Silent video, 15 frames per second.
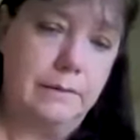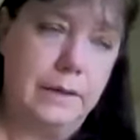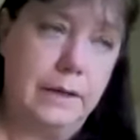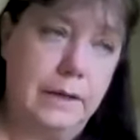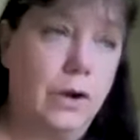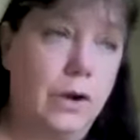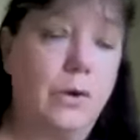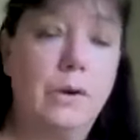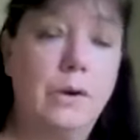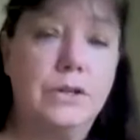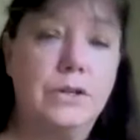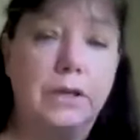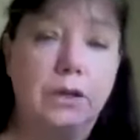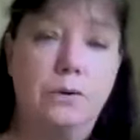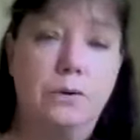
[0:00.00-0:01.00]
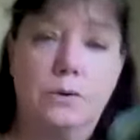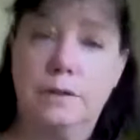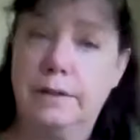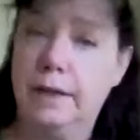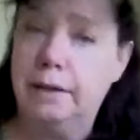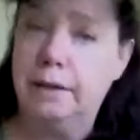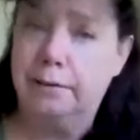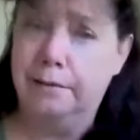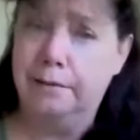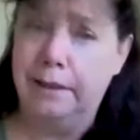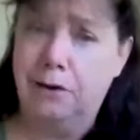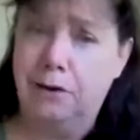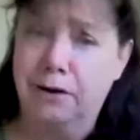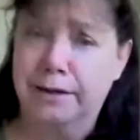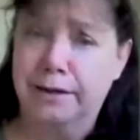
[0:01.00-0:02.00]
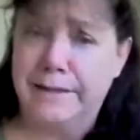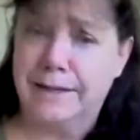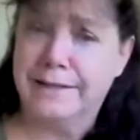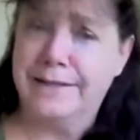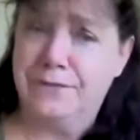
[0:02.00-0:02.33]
encouraging you to take the architect's